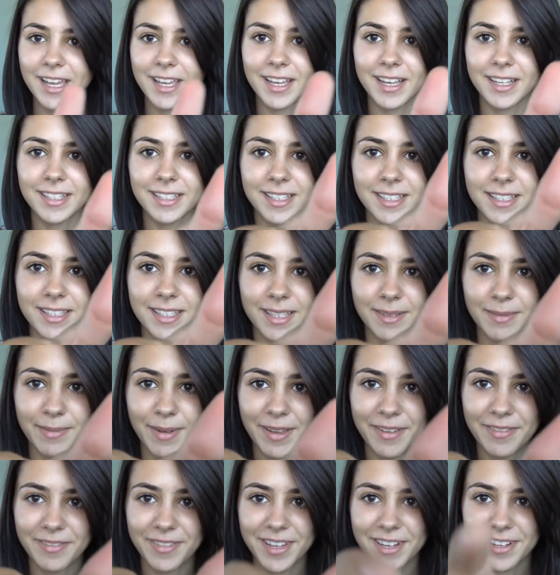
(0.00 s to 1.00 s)
you guys can see
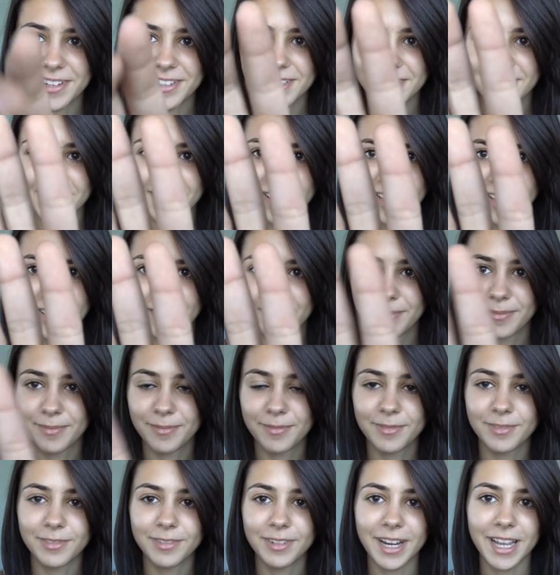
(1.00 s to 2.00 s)
my fingers are like
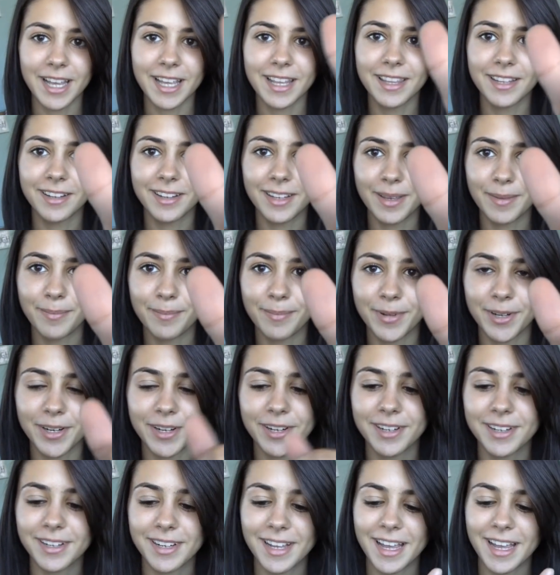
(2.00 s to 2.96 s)
red. They're like burnt.